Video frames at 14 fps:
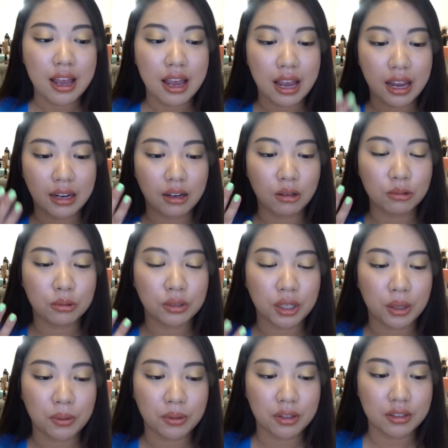and also
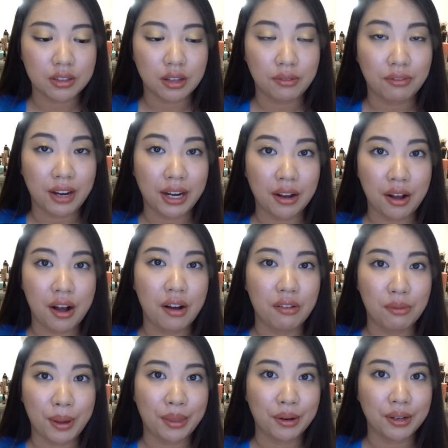during the very
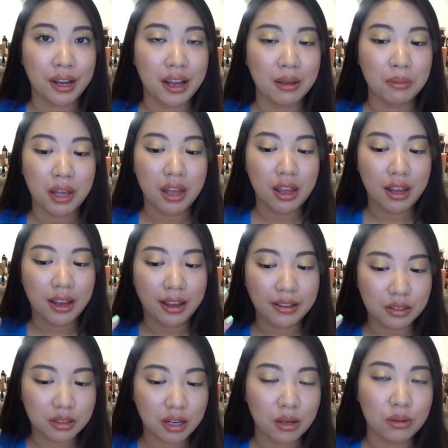hot weather time,
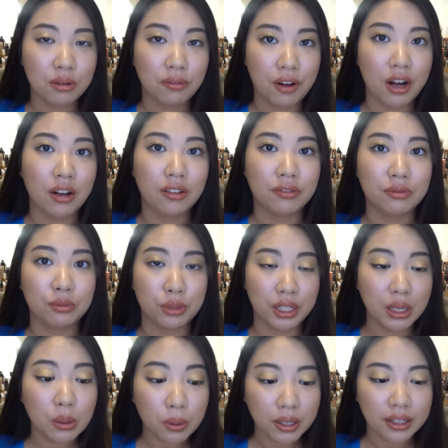it's turned to fall off
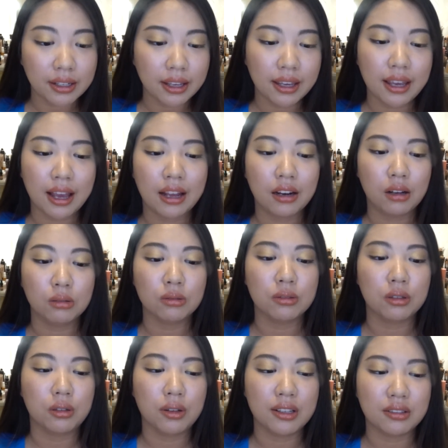really quickly, and
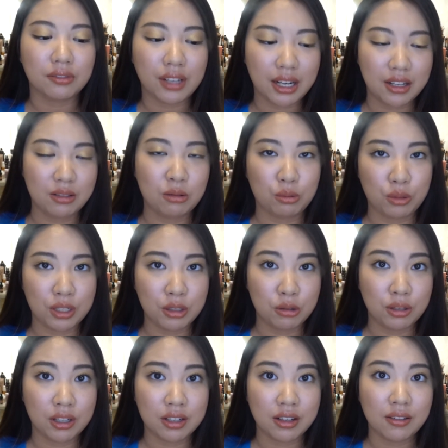also it's very
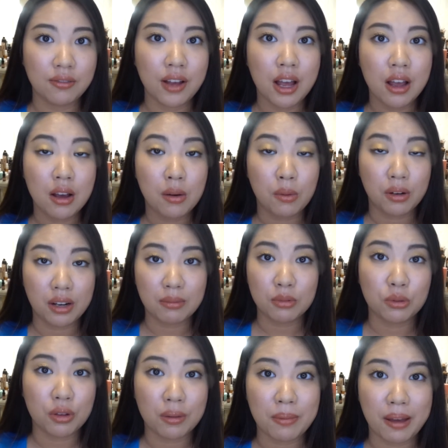restrictive when I'm
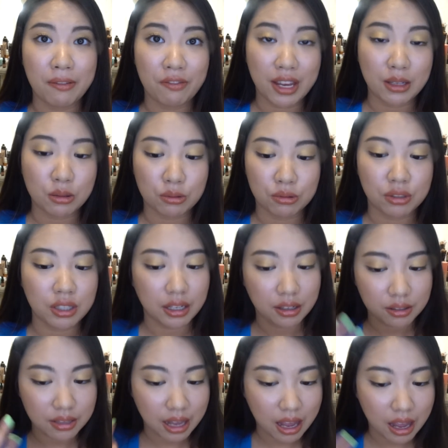doing my face routine
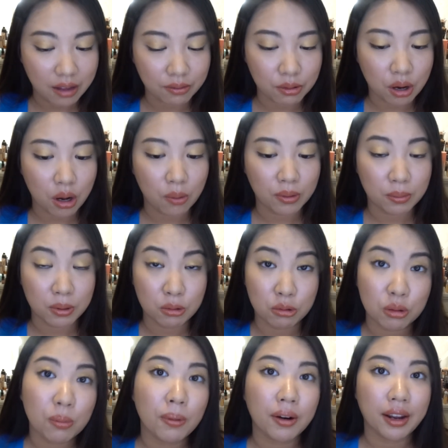because I have to always be
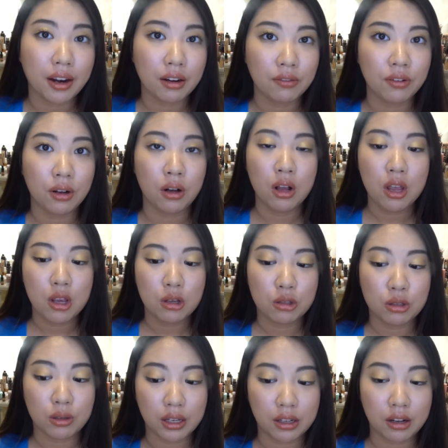super careful.
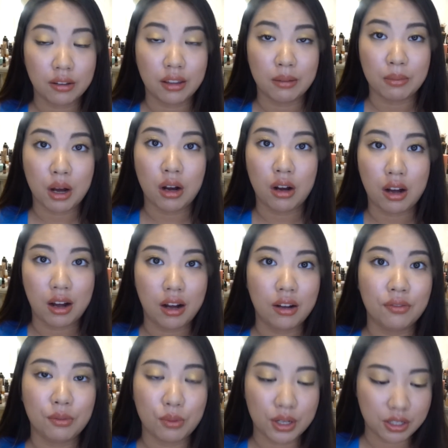So I got them all
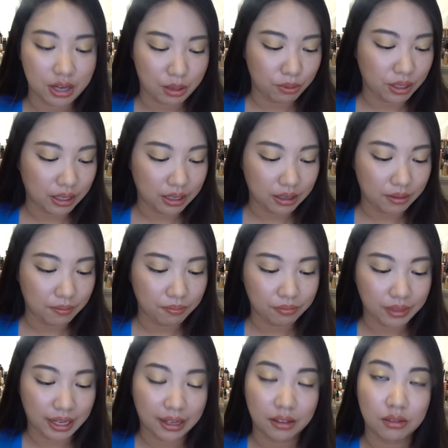off, which I really
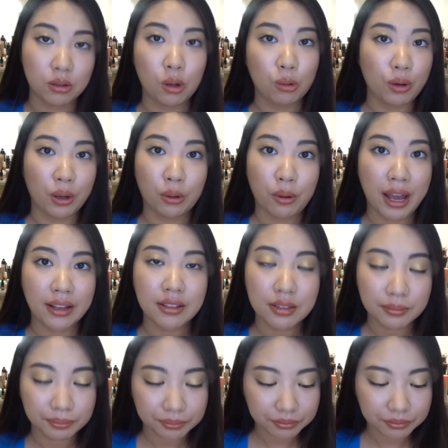like, no regret